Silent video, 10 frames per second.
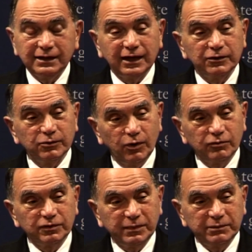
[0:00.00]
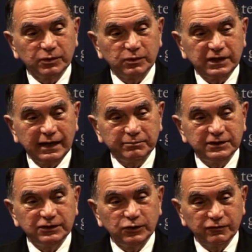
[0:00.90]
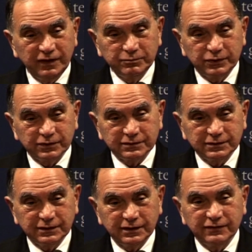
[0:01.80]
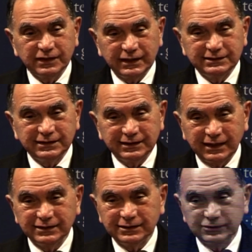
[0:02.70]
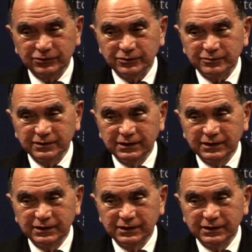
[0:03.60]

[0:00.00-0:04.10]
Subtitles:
Now, you all remember what happened in November of 1992.